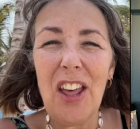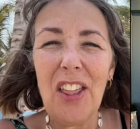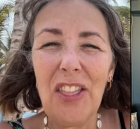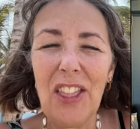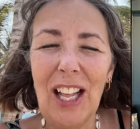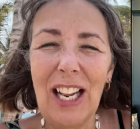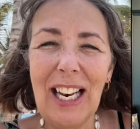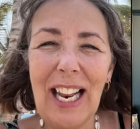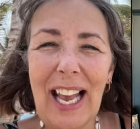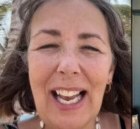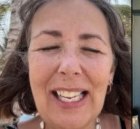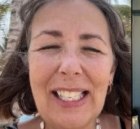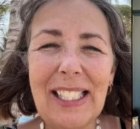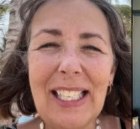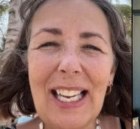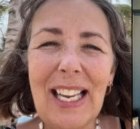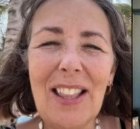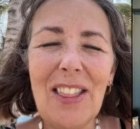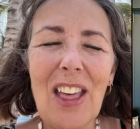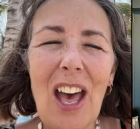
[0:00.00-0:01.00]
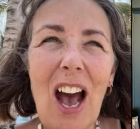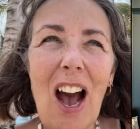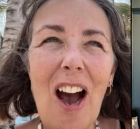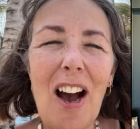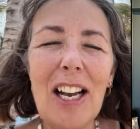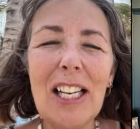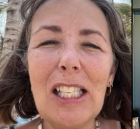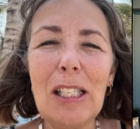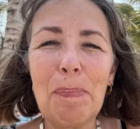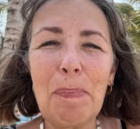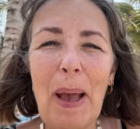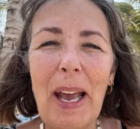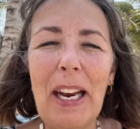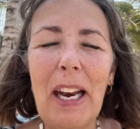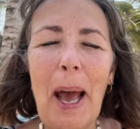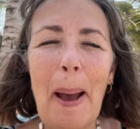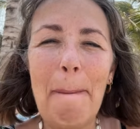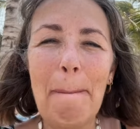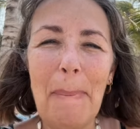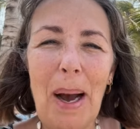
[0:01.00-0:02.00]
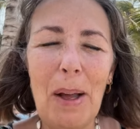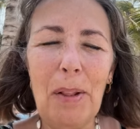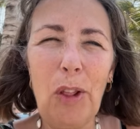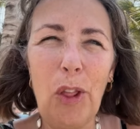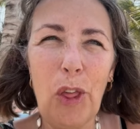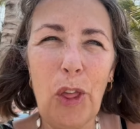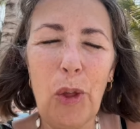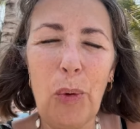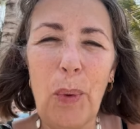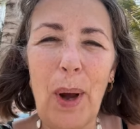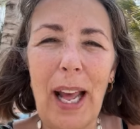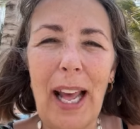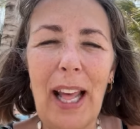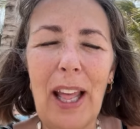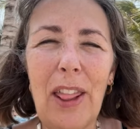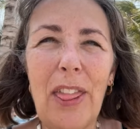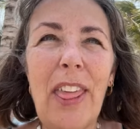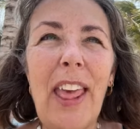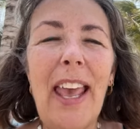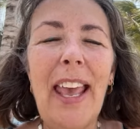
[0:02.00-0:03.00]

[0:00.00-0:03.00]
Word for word: the lady that I spent a month with